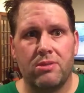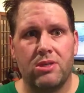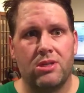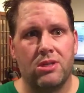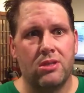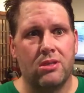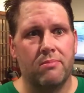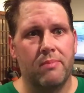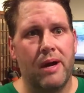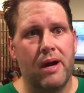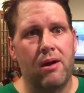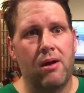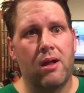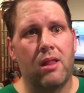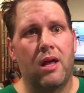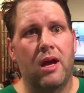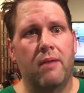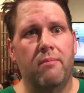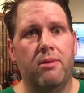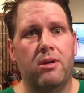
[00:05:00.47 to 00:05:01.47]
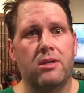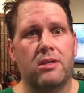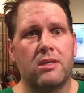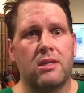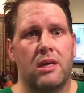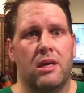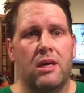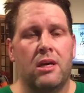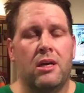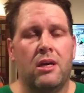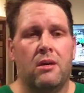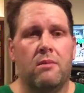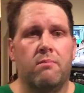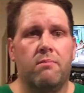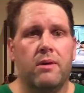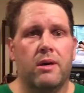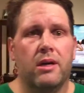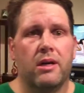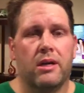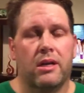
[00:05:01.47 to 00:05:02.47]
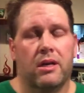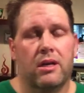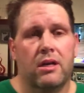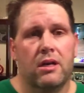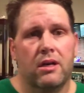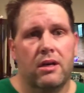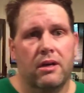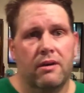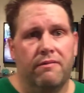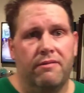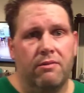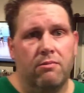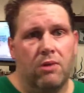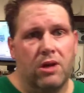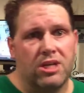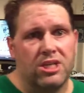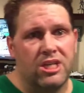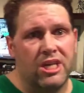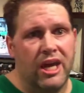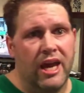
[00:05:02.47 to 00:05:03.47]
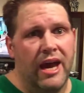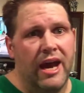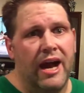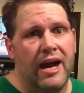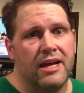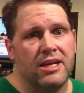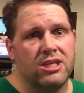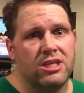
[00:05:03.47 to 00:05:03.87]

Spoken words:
to do the mountain climbers, but if you watch Kat,